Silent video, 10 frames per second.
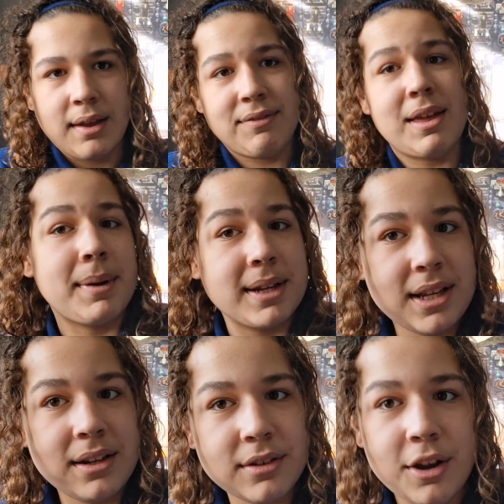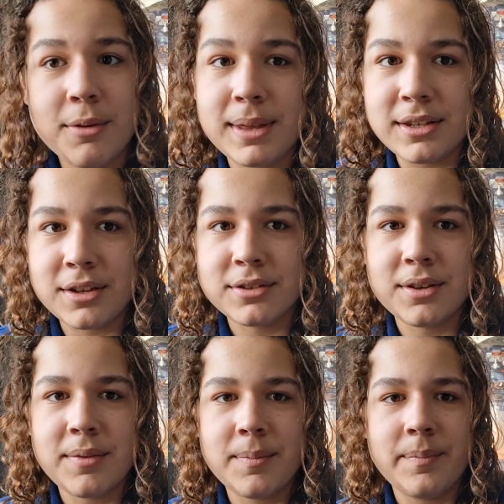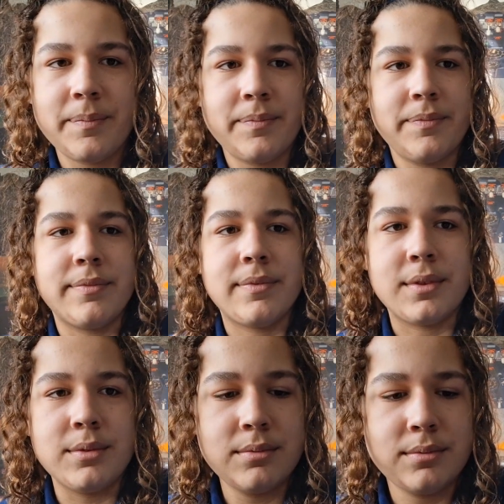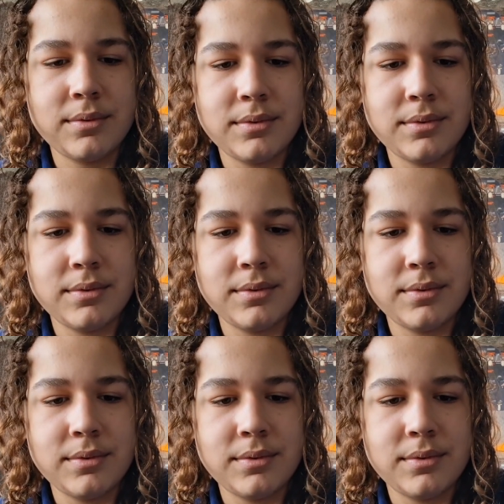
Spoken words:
If that makes sense, I hope that does. Oh.